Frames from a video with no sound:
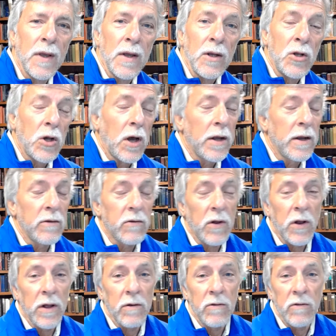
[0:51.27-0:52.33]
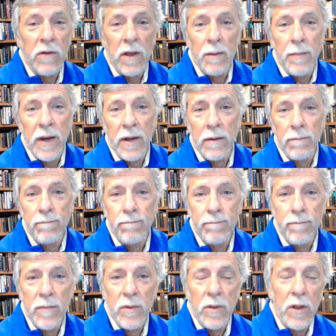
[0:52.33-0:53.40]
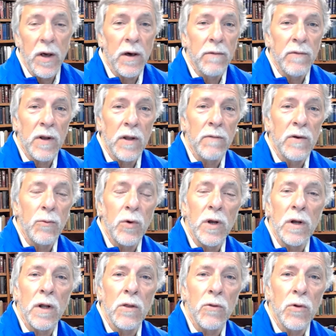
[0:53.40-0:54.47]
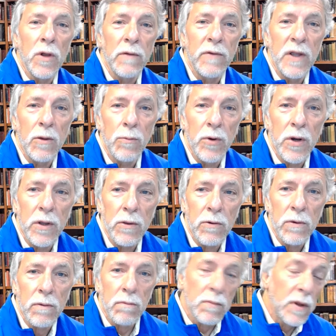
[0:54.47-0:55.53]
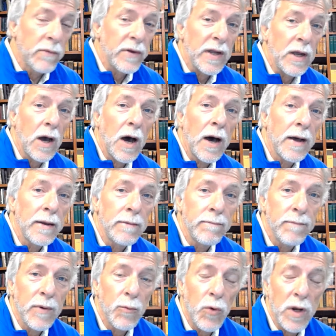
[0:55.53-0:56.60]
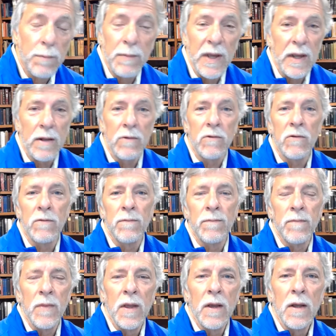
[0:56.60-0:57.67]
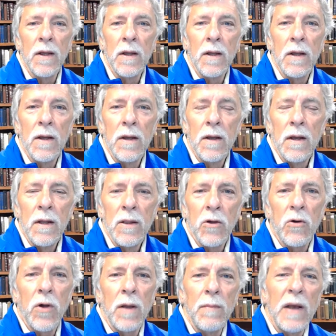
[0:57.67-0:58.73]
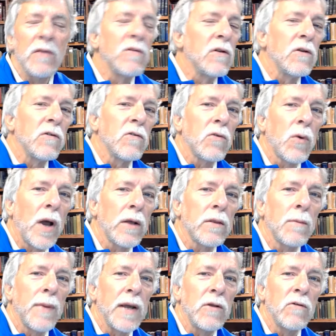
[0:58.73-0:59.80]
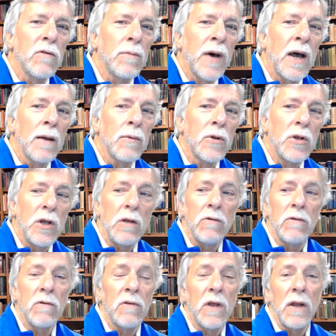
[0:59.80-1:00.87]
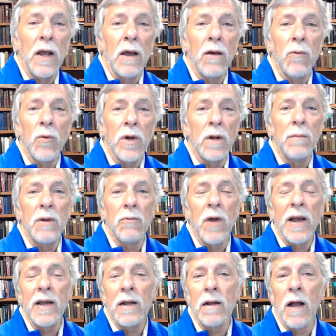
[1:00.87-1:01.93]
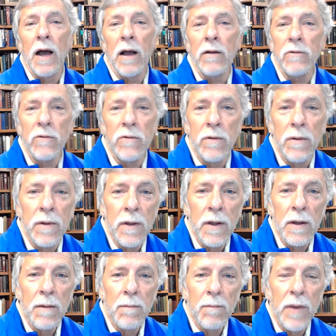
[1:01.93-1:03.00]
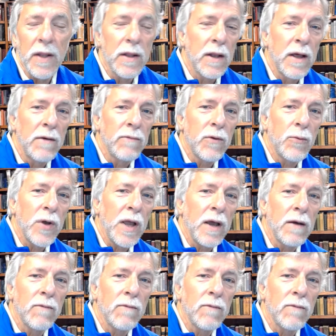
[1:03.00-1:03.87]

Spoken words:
John has a lot to say about love and loving one another, loving your brother, loving God, what it means. There are great messages throughout the pages of the Bible. Jesus said, we're going to be recognized by the love that we have